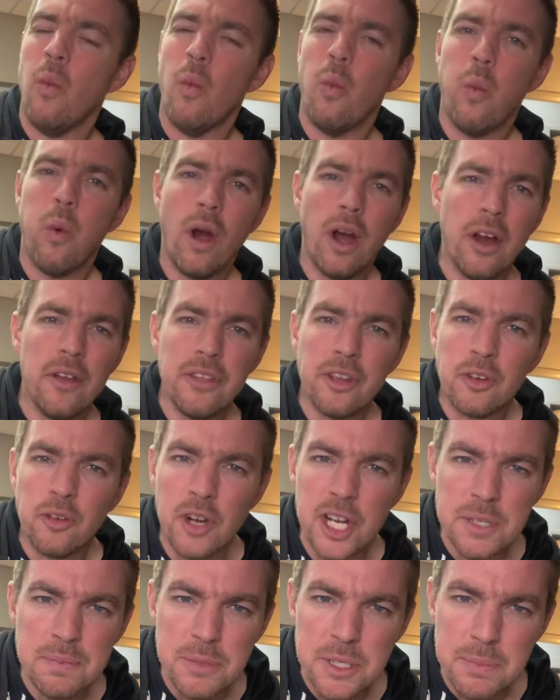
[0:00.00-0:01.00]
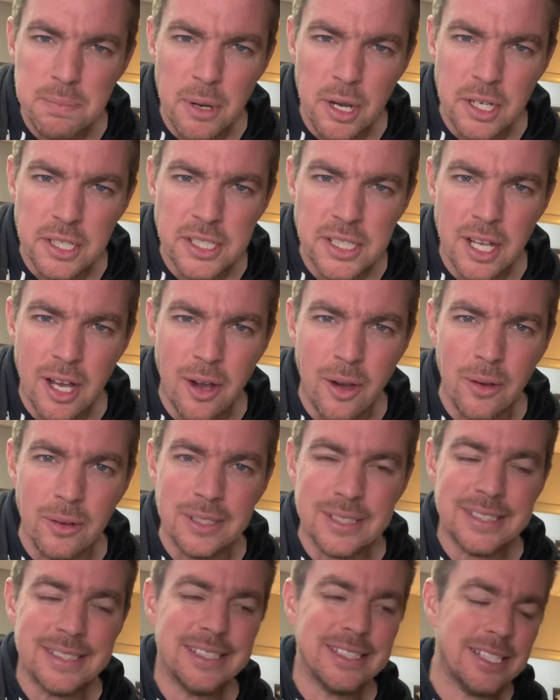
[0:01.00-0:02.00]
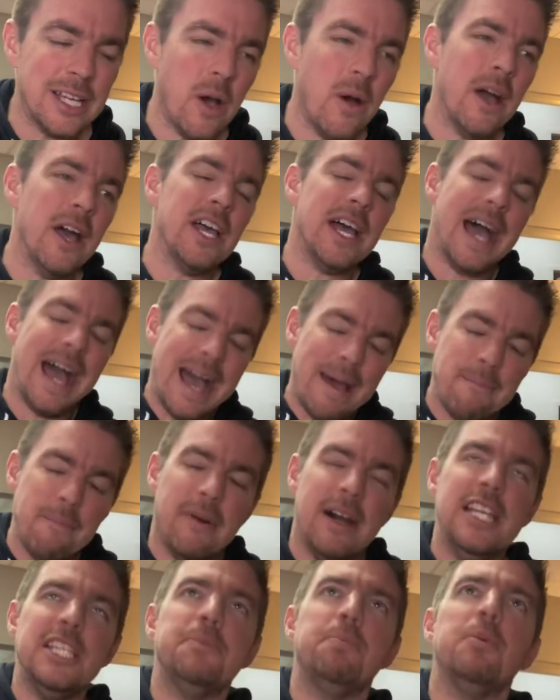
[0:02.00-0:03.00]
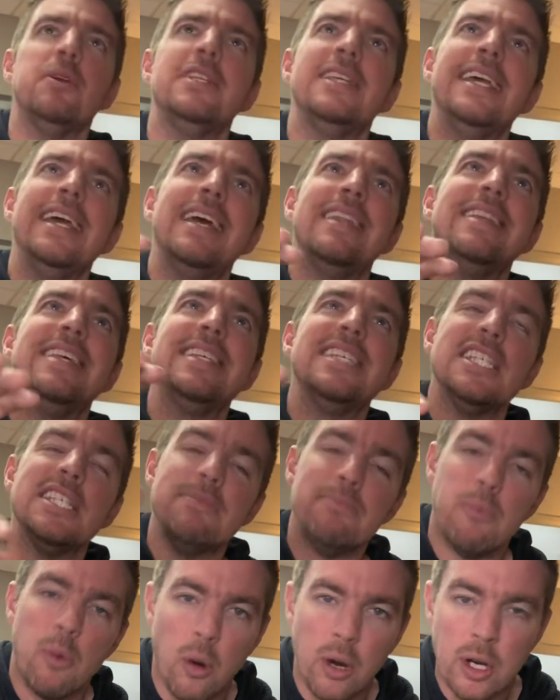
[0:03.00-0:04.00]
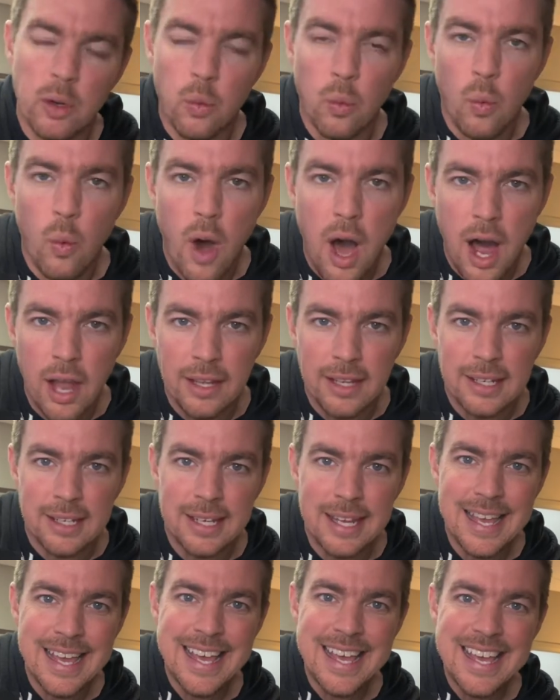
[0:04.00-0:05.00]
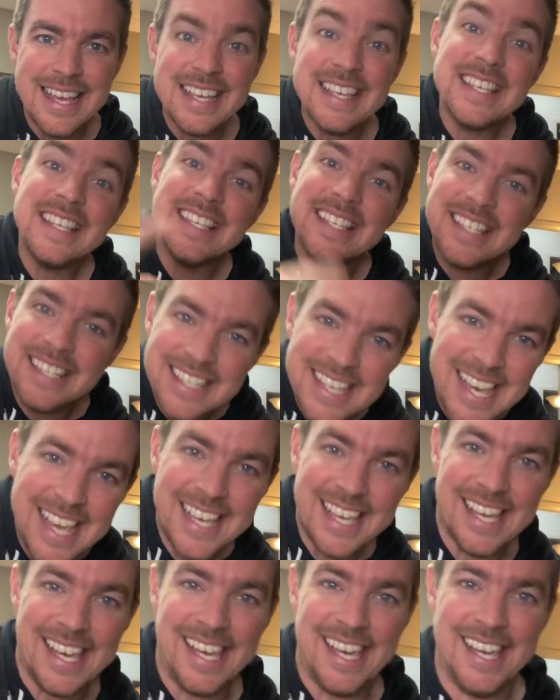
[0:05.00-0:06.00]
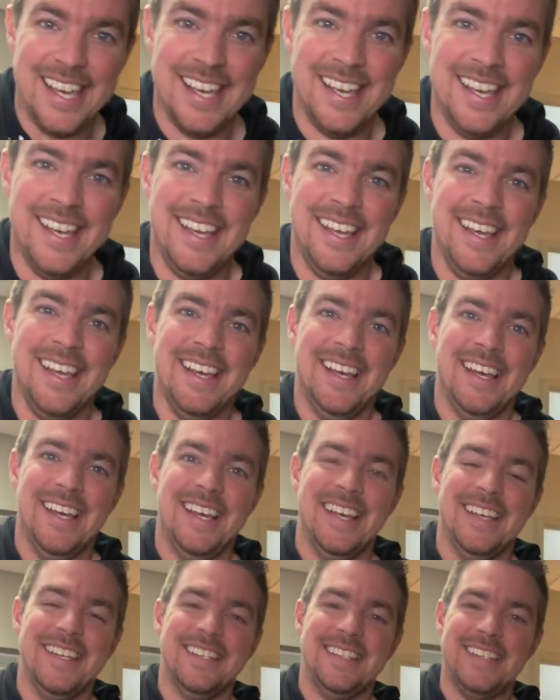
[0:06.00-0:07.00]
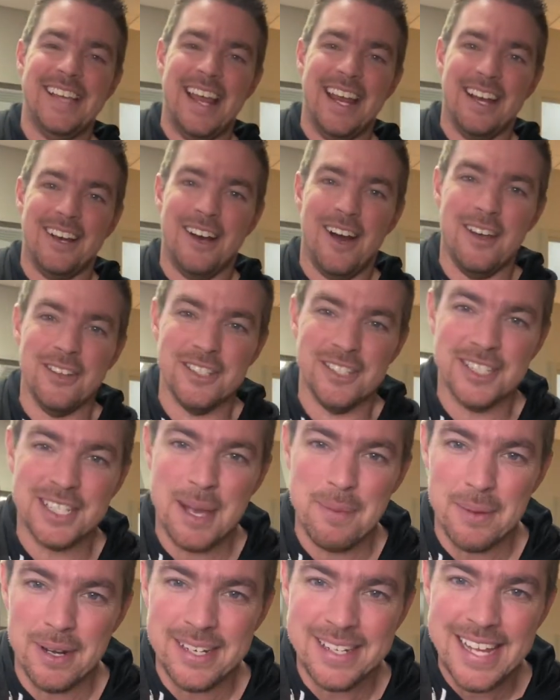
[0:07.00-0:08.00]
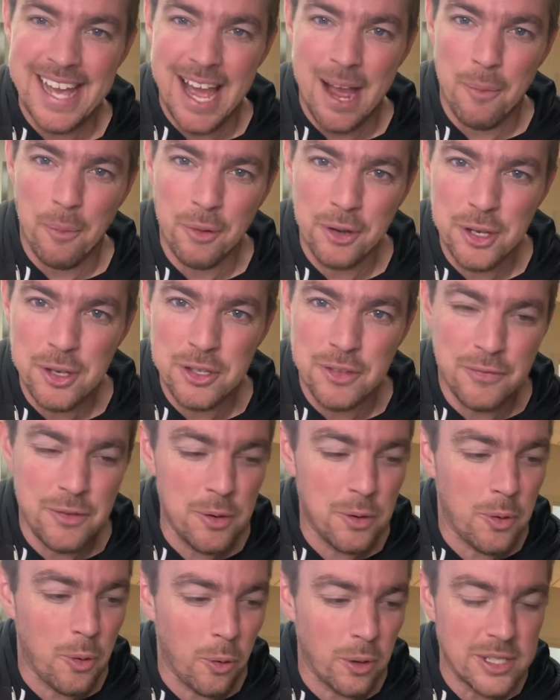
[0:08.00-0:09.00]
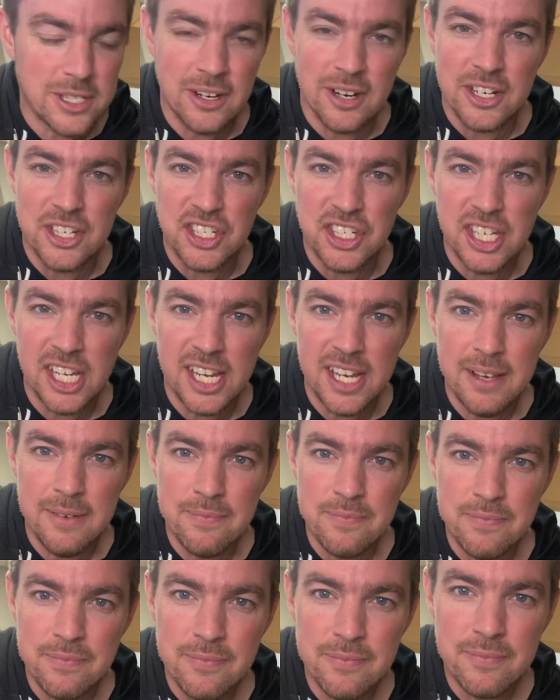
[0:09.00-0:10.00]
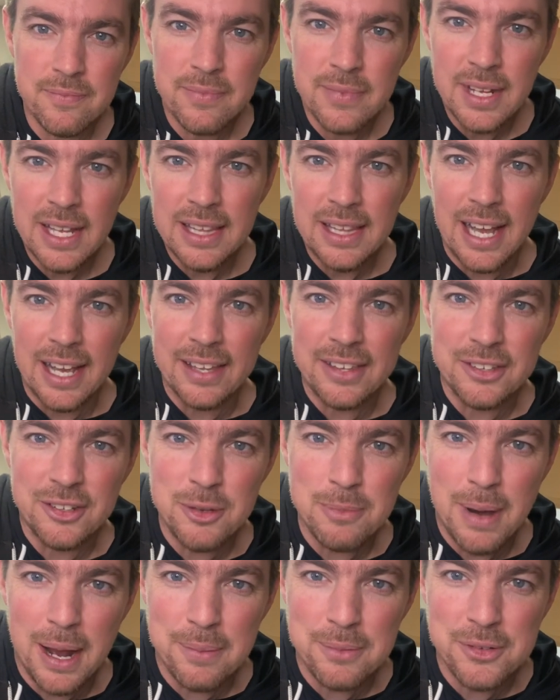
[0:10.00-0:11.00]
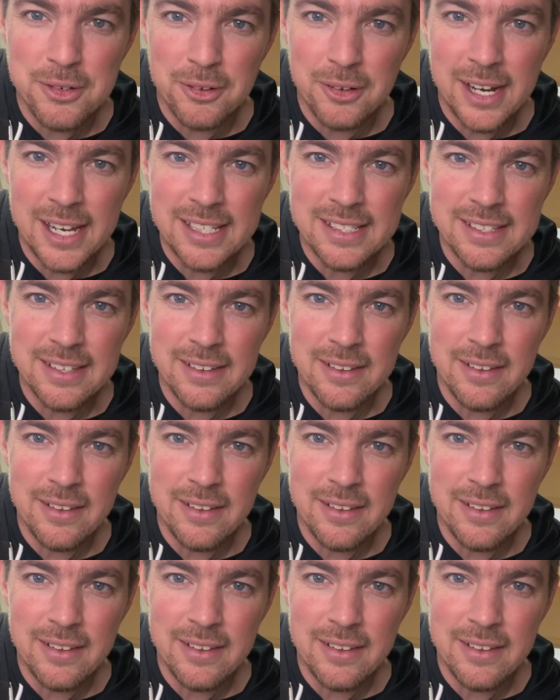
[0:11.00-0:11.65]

where are the Christmas book songs? So let's pretend this is Morgan Wallen singing Santa Claus is Coming to Town. We're gonna use a few chords here. A G, like in two bottom strings,